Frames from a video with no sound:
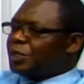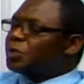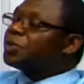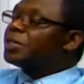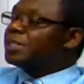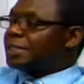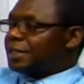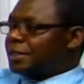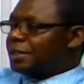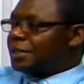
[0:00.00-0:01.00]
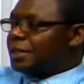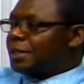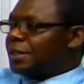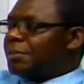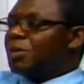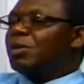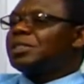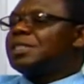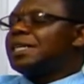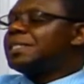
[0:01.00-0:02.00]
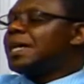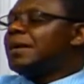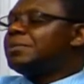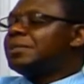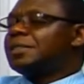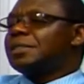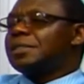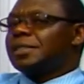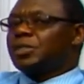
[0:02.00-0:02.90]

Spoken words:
to notice it, because it just comes